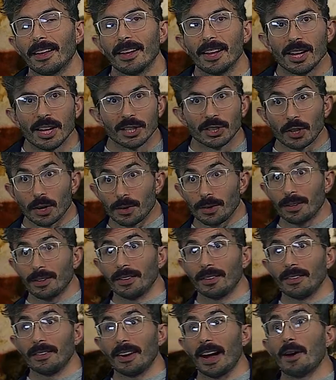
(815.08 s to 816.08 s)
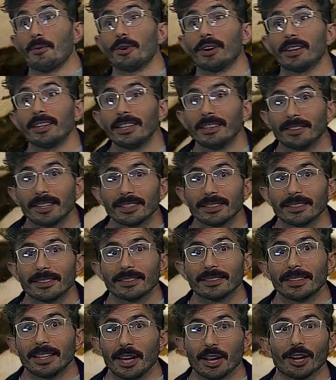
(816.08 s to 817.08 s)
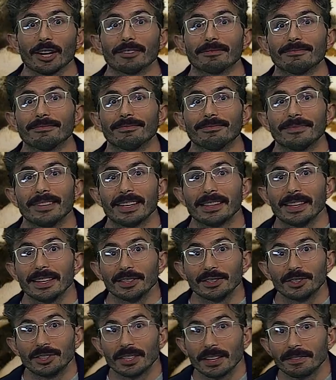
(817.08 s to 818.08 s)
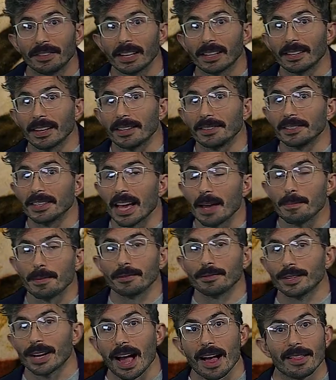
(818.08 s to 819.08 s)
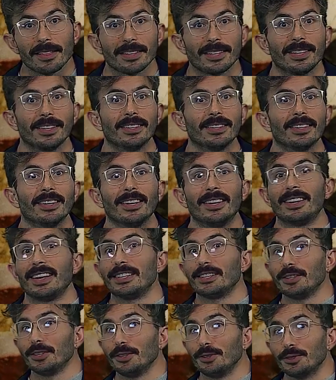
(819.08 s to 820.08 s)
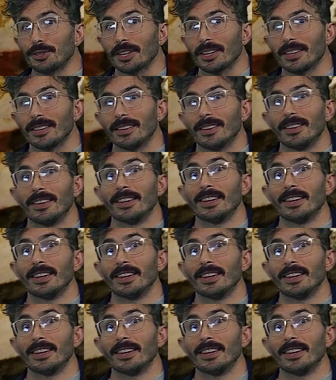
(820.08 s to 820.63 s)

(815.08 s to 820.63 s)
So I want to leave us here in this shifting landscape of reality and illusion,